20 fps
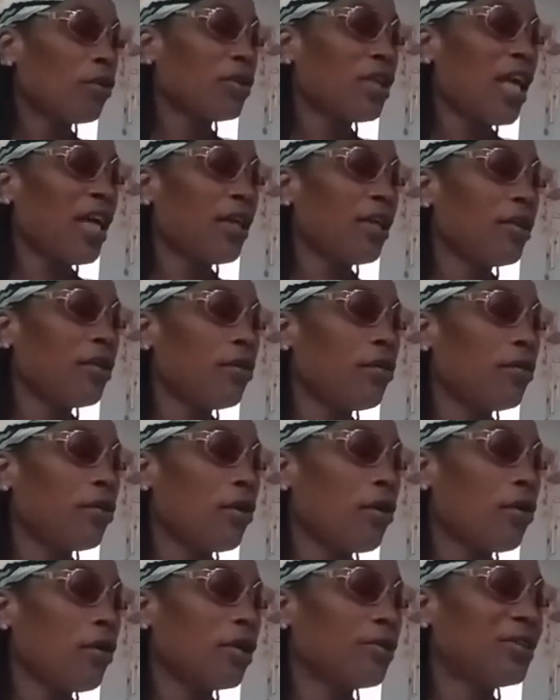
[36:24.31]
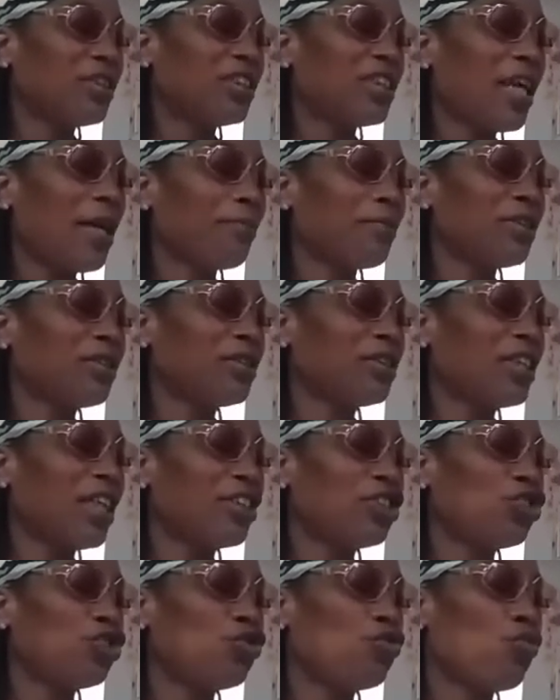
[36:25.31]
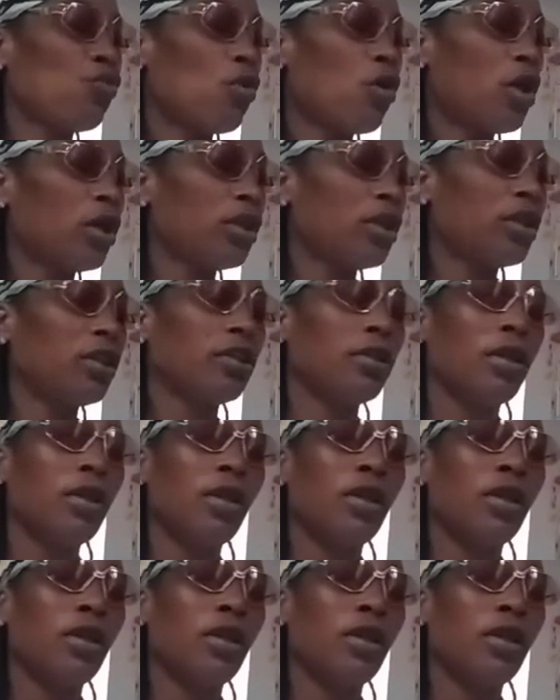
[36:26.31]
that, you know, acceptance that you wanted,